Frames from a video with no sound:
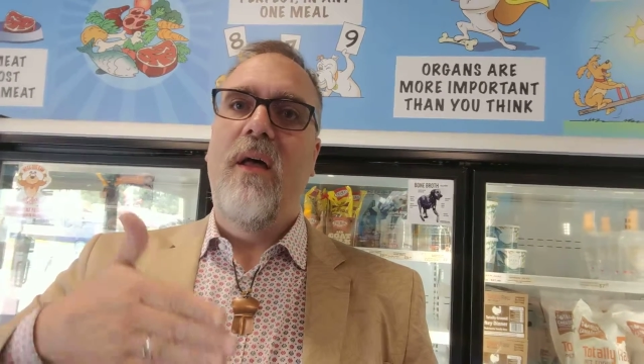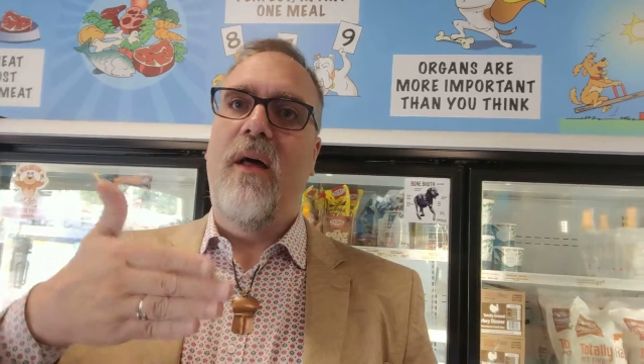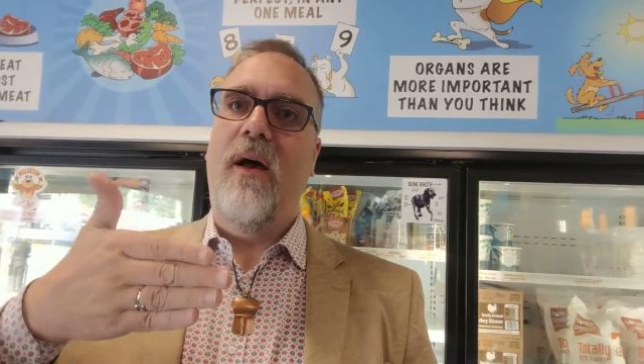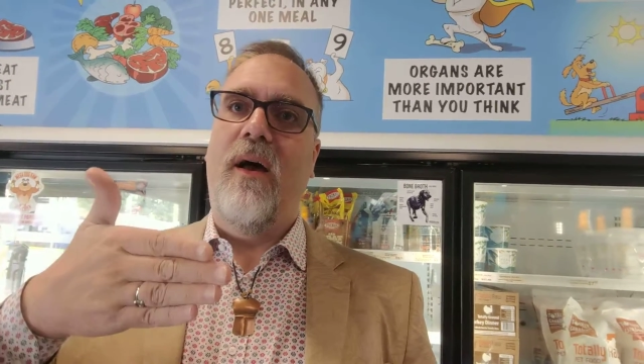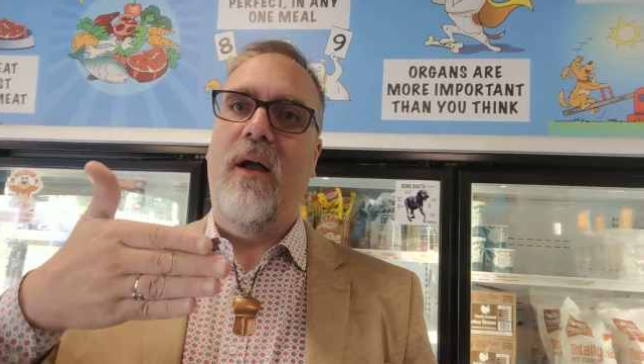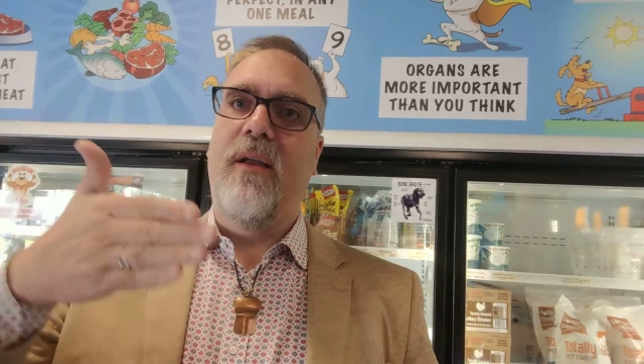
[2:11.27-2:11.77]

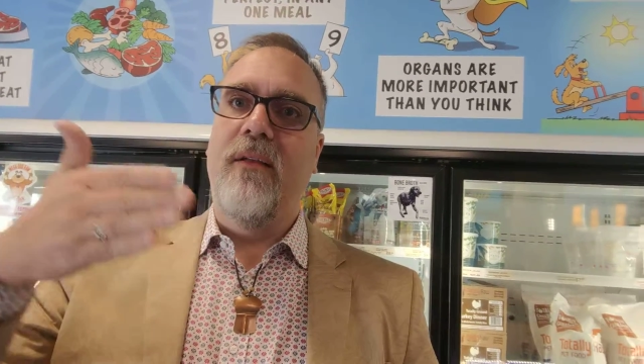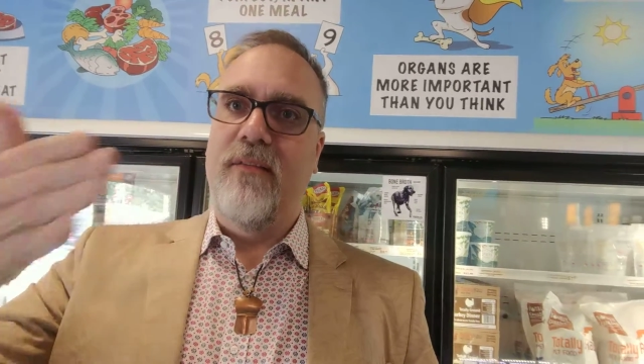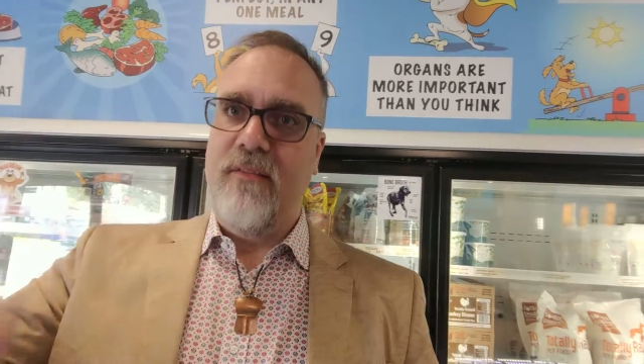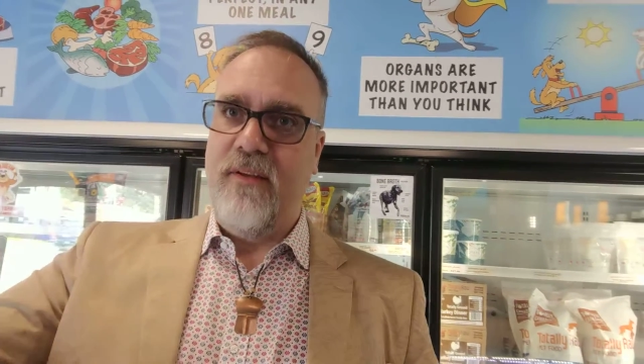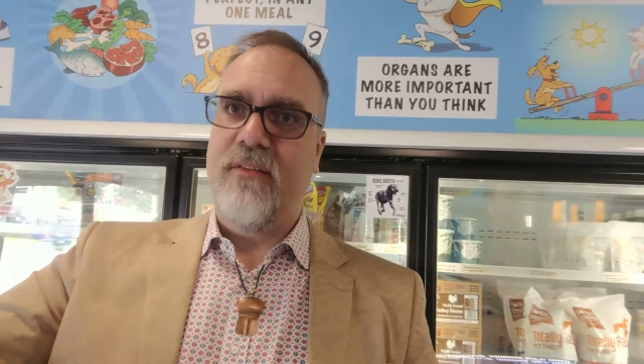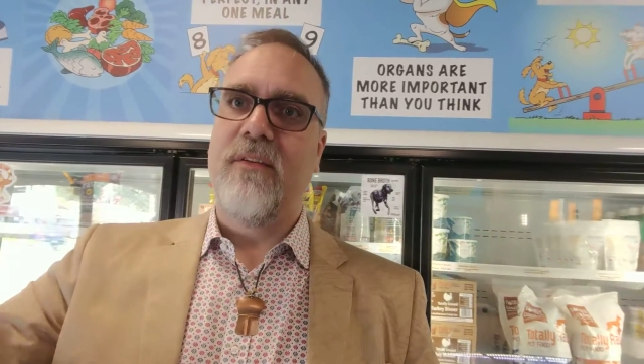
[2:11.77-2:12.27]
a
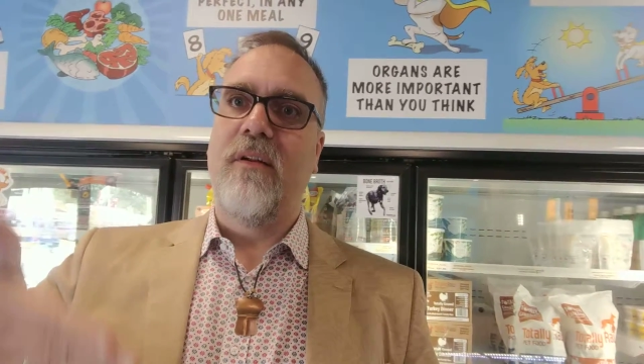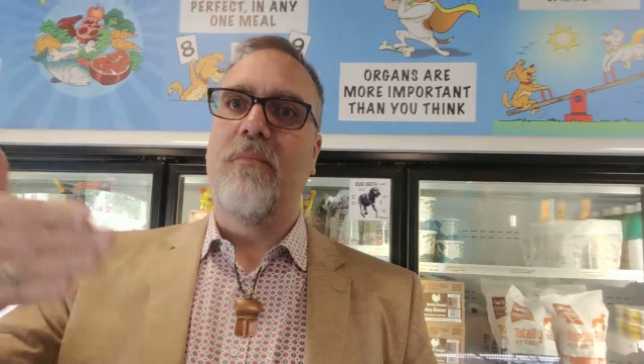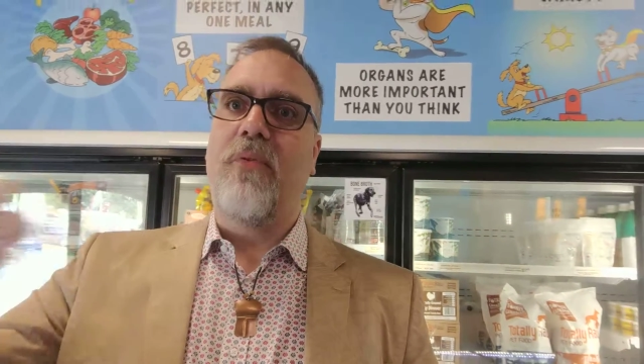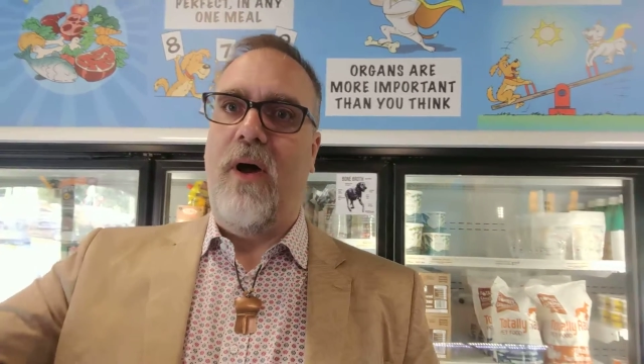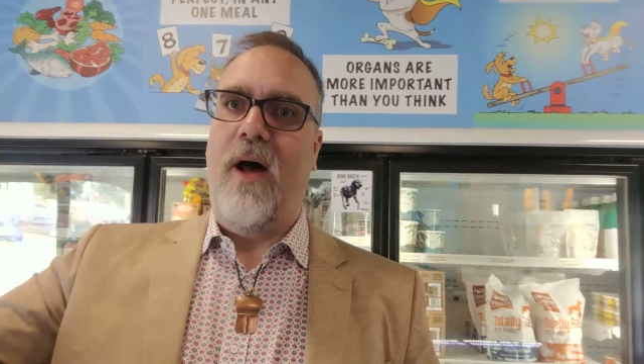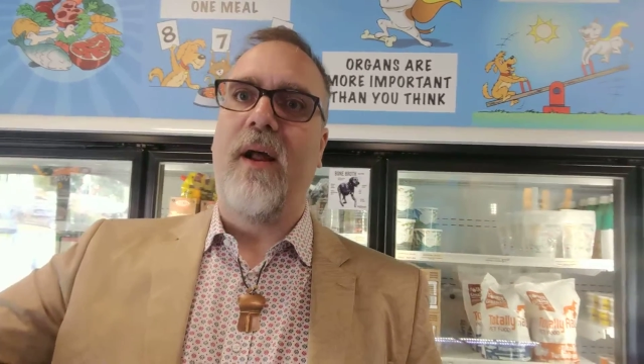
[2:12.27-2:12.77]

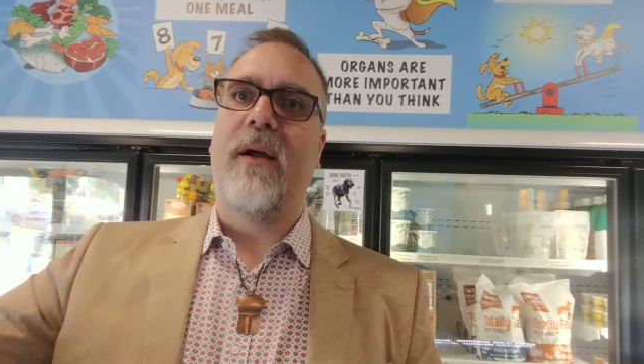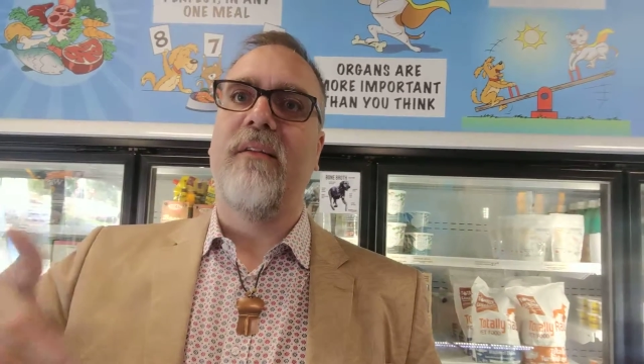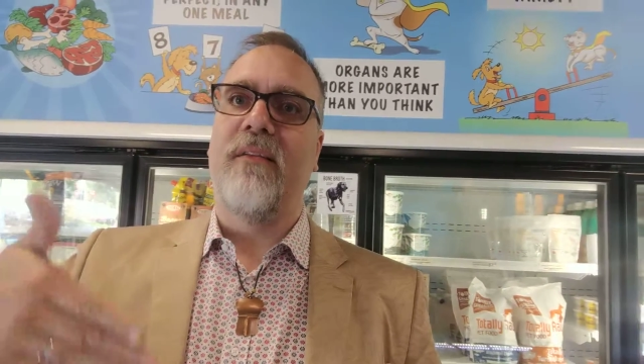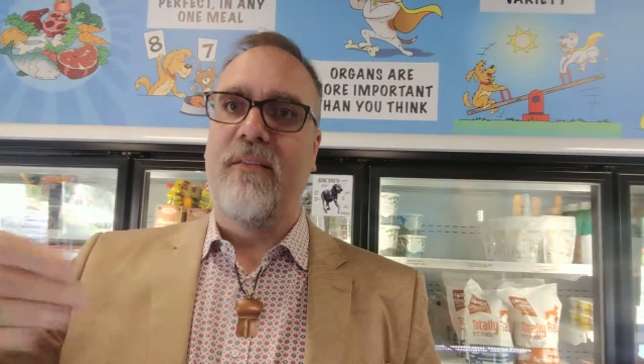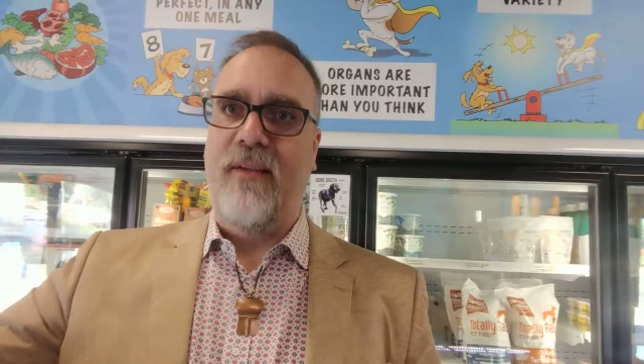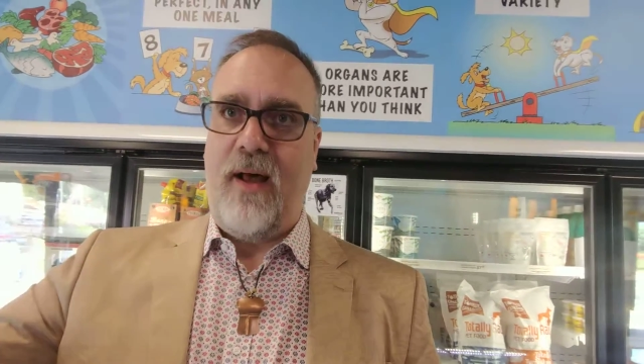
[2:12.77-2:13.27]
consistent product
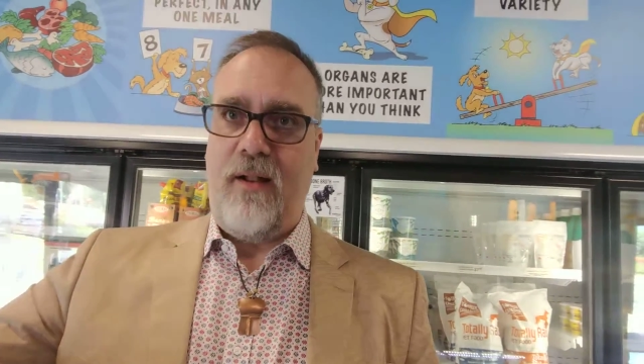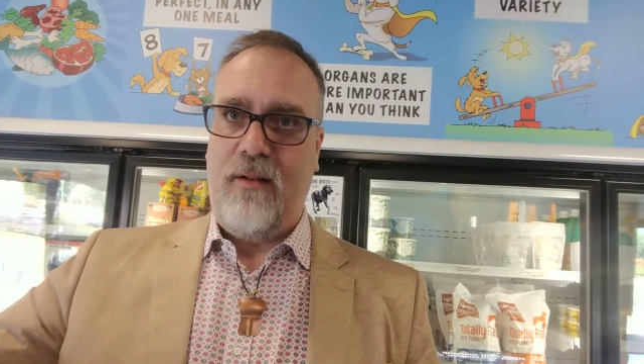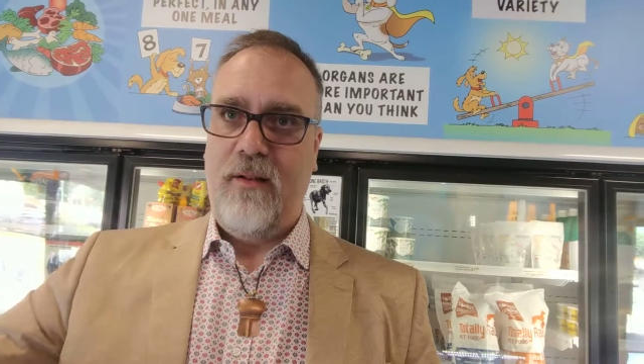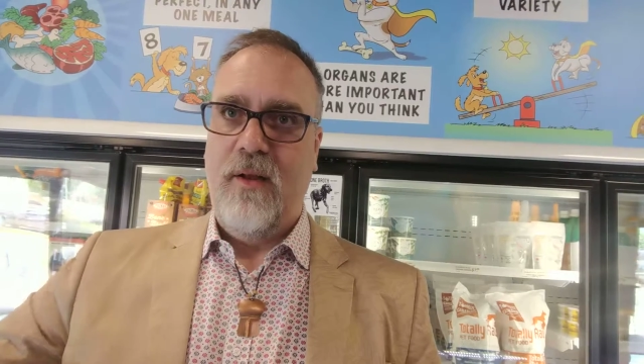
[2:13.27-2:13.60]
to sell.